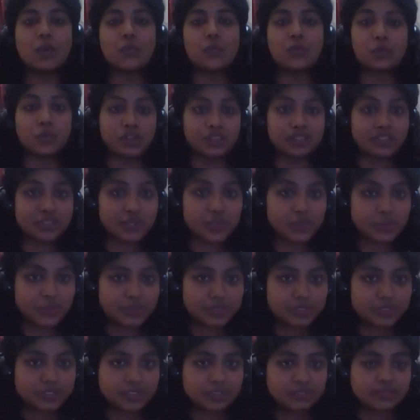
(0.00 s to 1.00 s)
What this
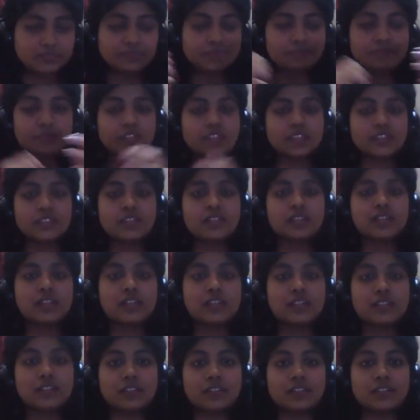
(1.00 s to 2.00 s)
will
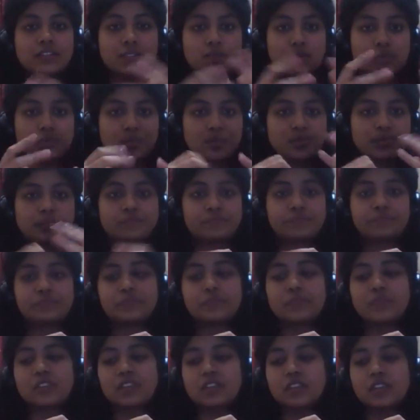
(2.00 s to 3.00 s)
do,
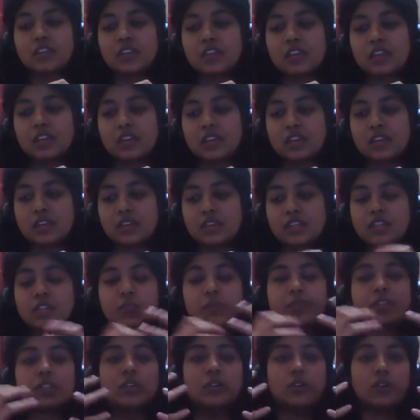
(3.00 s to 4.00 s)
this
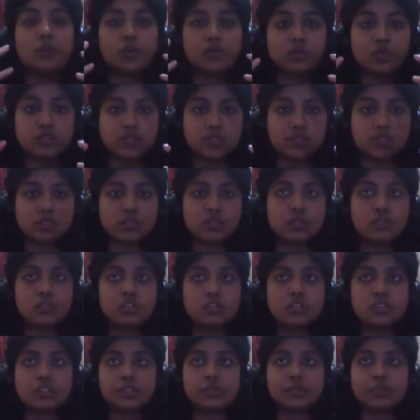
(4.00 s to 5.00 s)
will
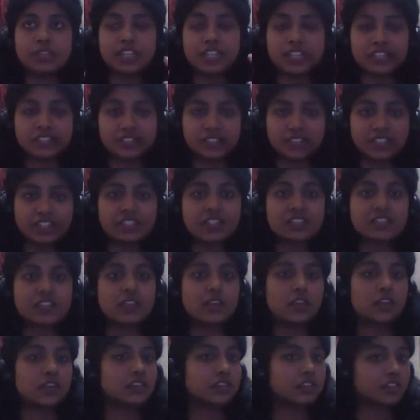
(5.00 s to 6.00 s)
also increase
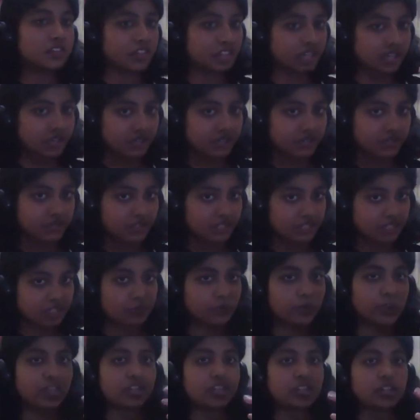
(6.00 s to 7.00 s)
their creativity
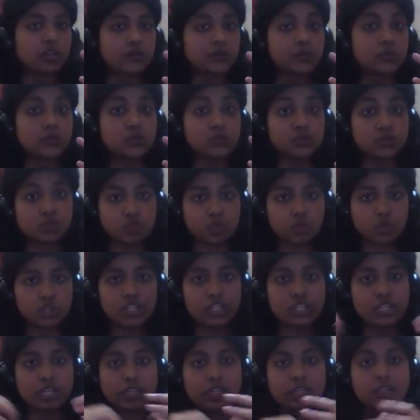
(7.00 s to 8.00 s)
when it comes to
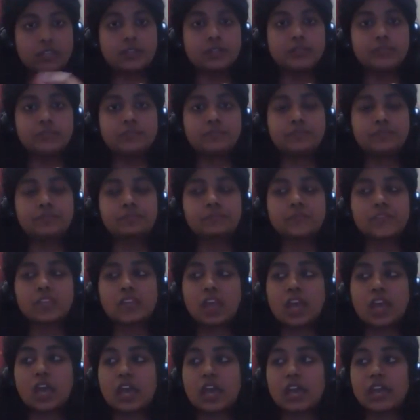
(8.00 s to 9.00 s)
storytelling,
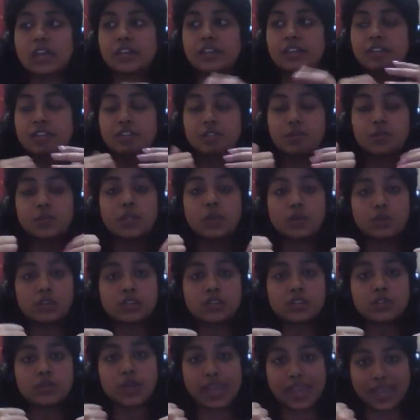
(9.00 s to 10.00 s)
and this will
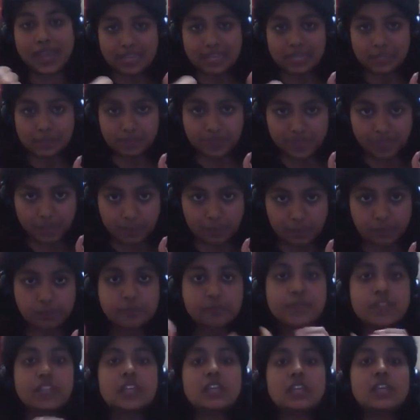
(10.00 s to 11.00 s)
also help them
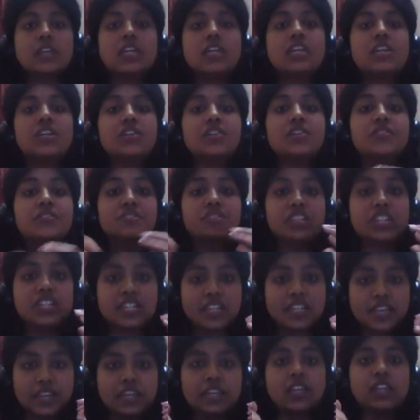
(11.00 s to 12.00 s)
in
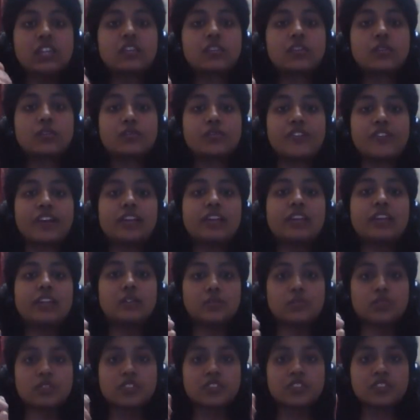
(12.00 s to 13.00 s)
retaining the
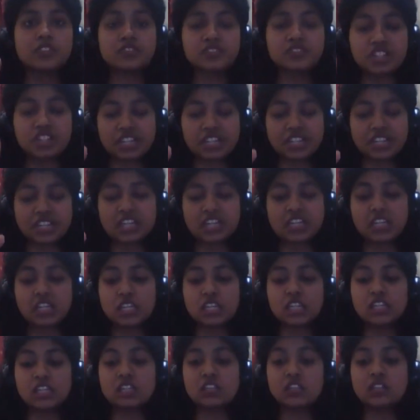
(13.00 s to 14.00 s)
values, in
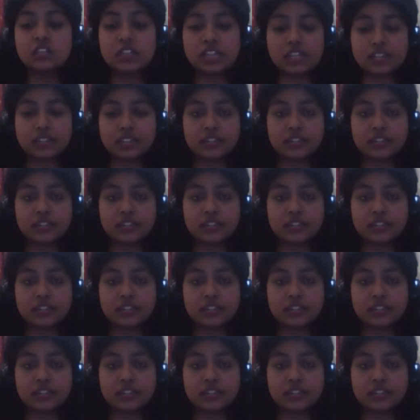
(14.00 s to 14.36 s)
retaining the